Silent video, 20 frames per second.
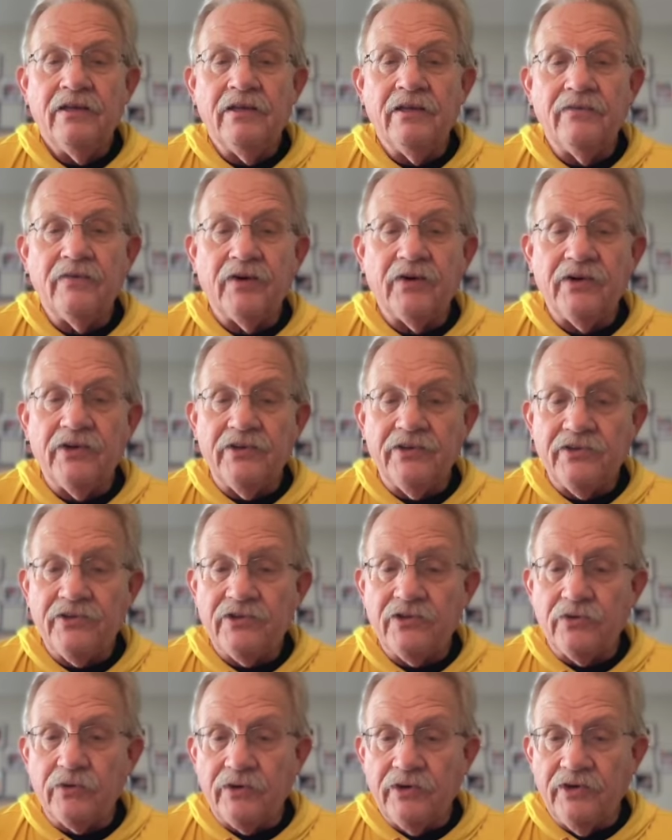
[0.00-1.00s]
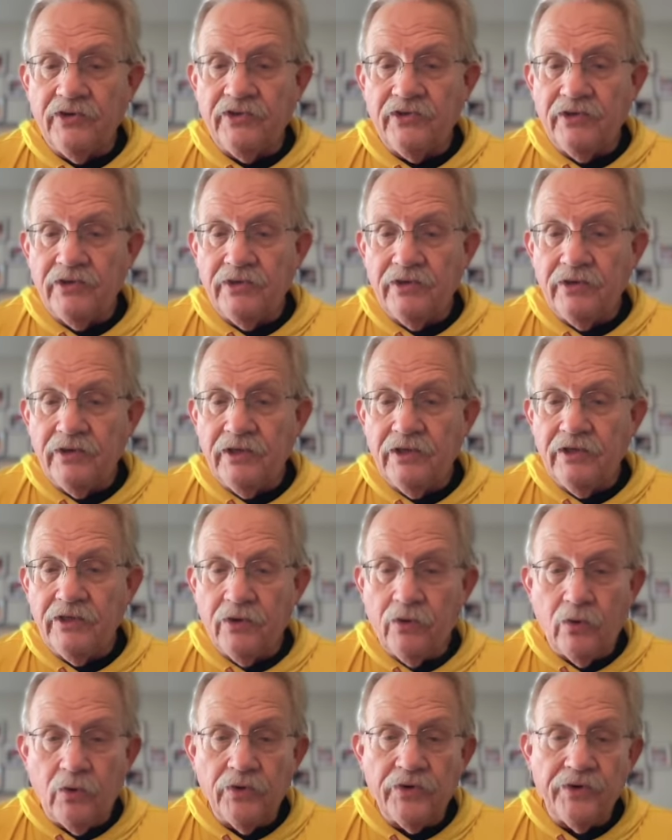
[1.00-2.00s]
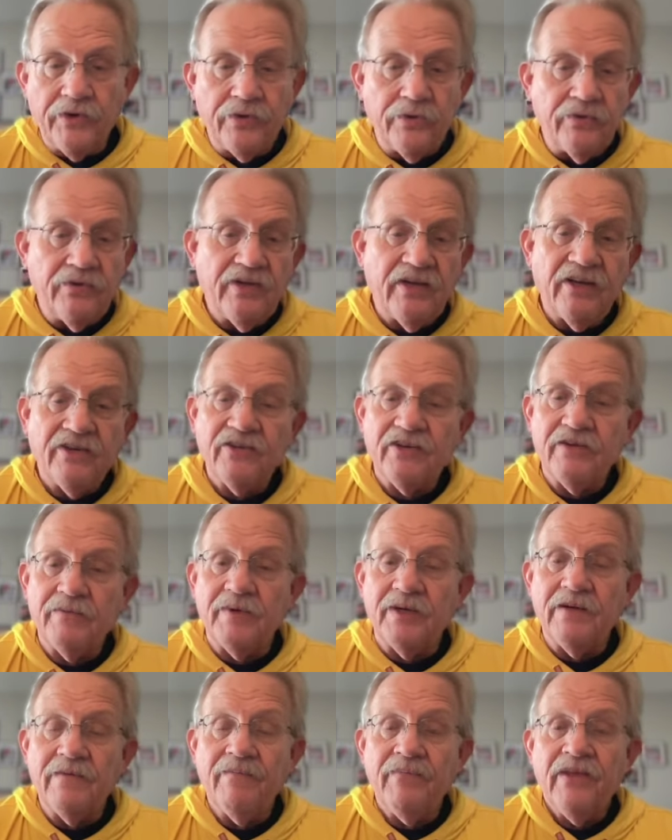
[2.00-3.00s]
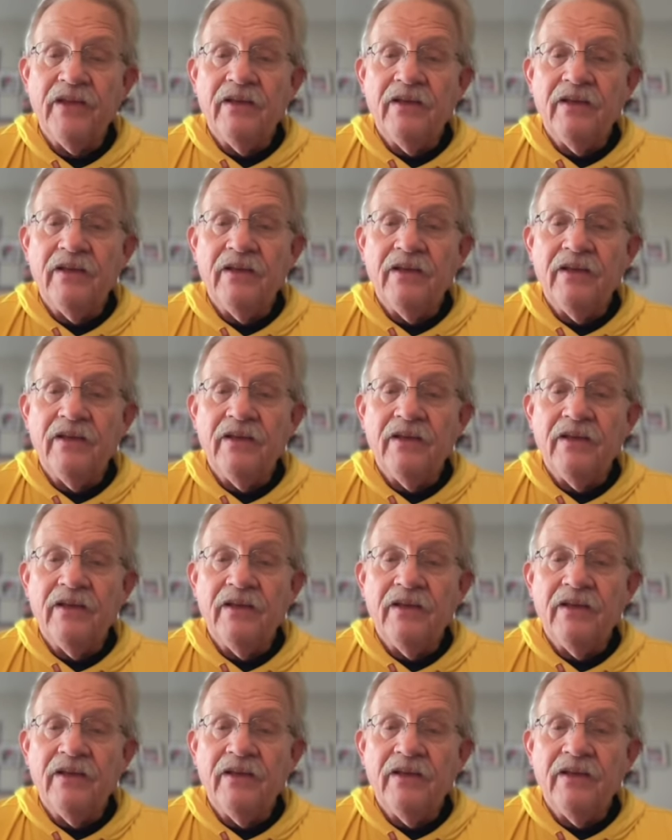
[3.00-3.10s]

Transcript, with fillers: the various stories in the, in the Old and New Testament.